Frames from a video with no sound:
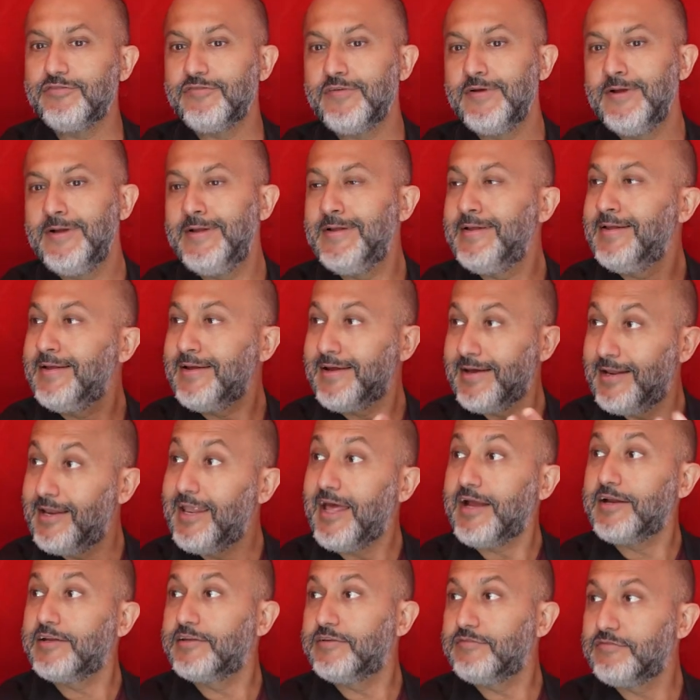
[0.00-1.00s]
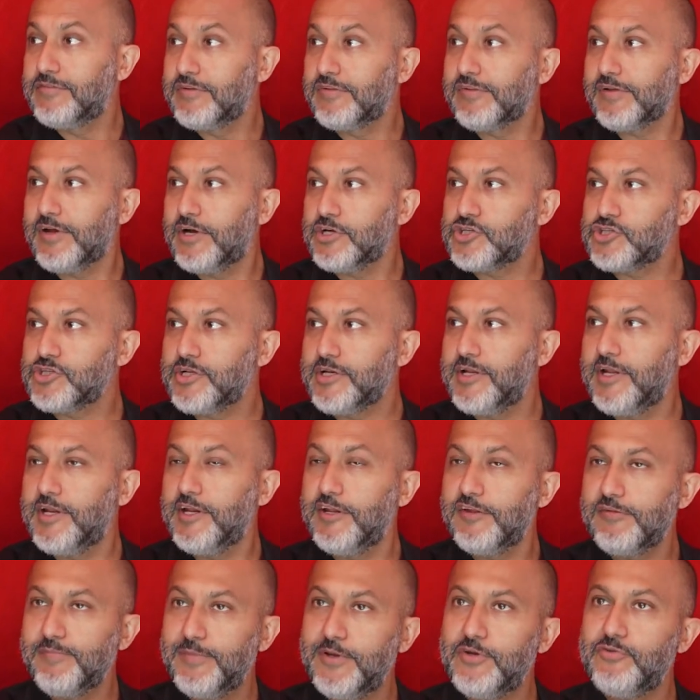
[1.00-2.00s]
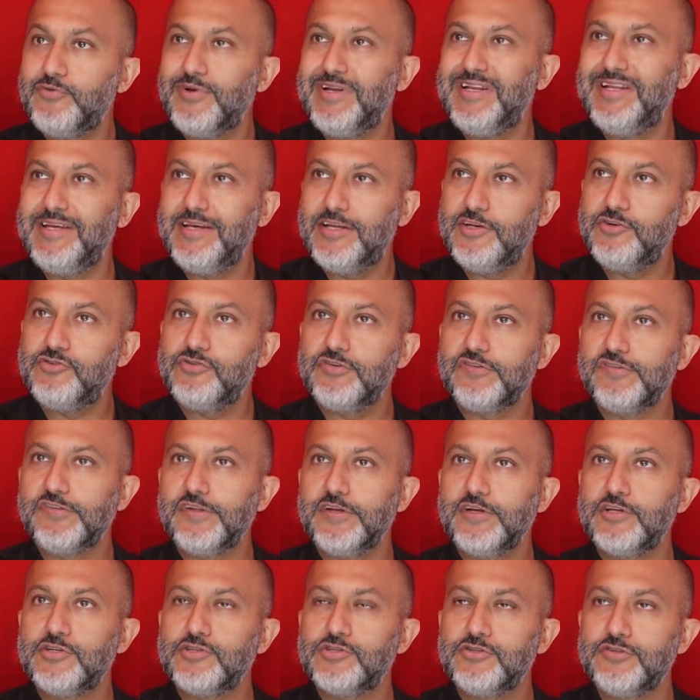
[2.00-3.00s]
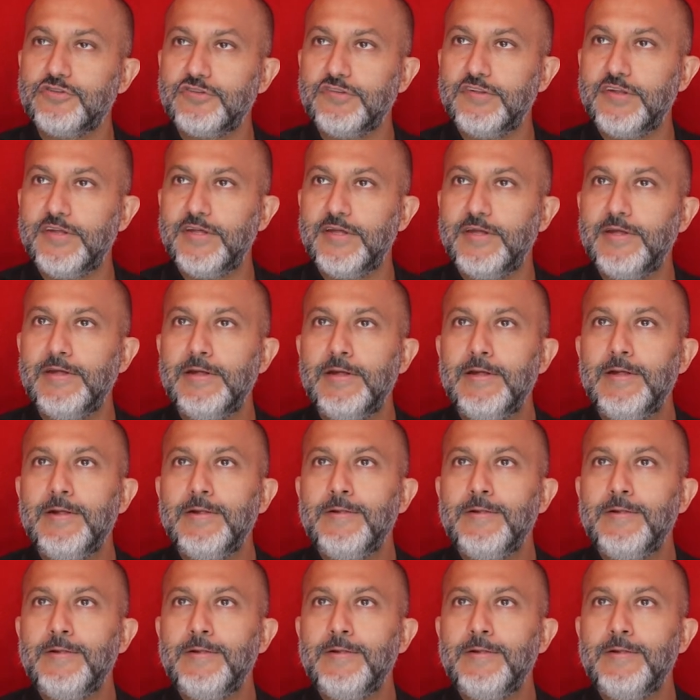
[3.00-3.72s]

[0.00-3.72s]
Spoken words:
of collective discussion. And it's been really interesting to see